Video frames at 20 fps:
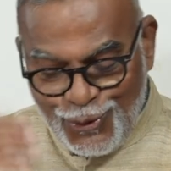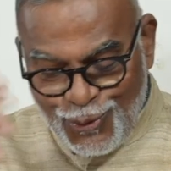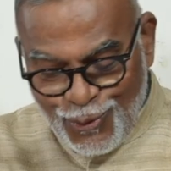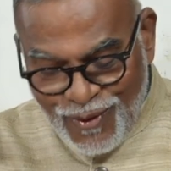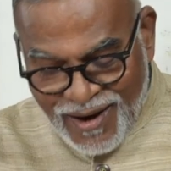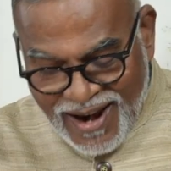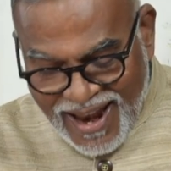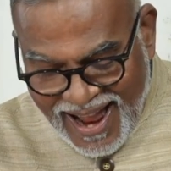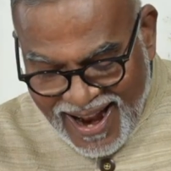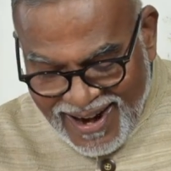
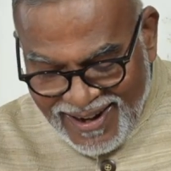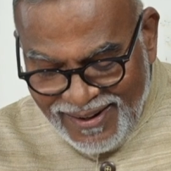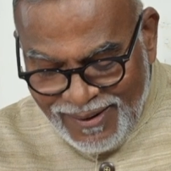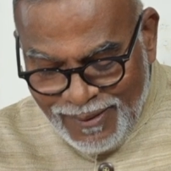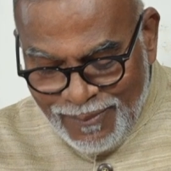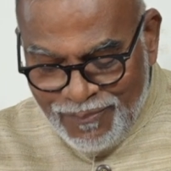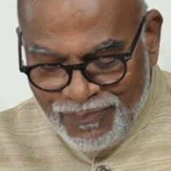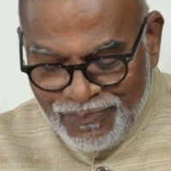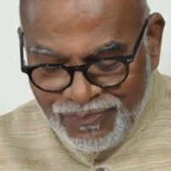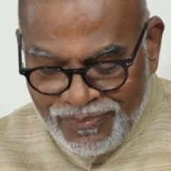to
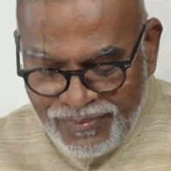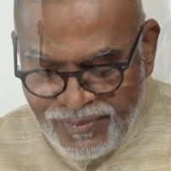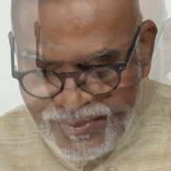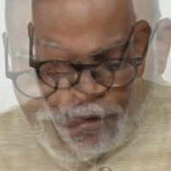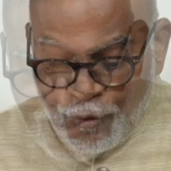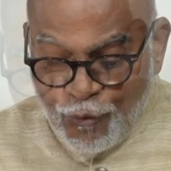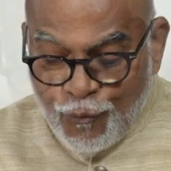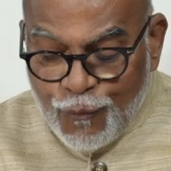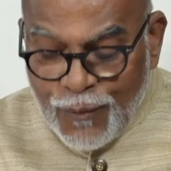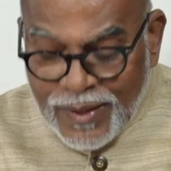land.
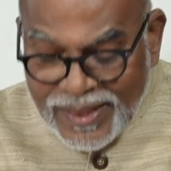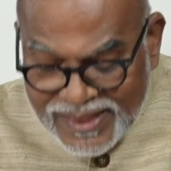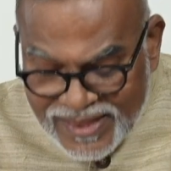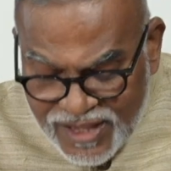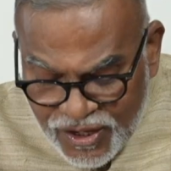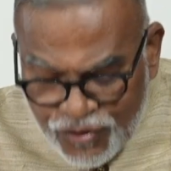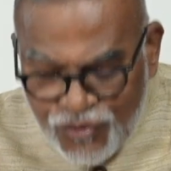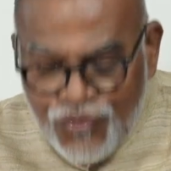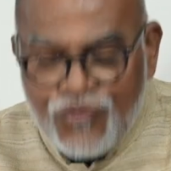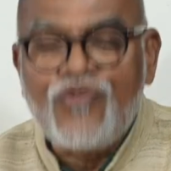With
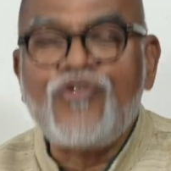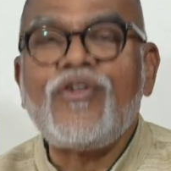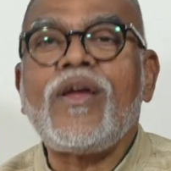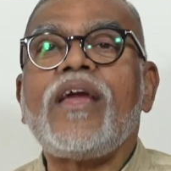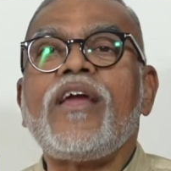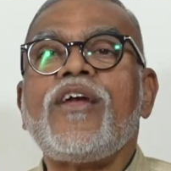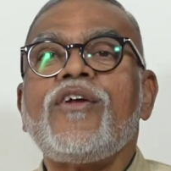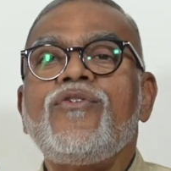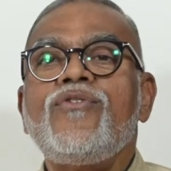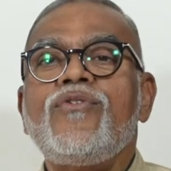this
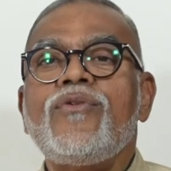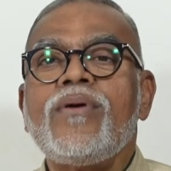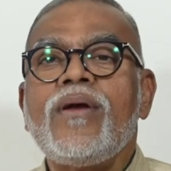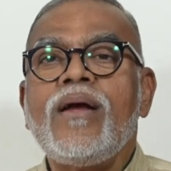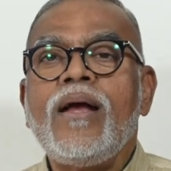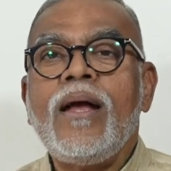change,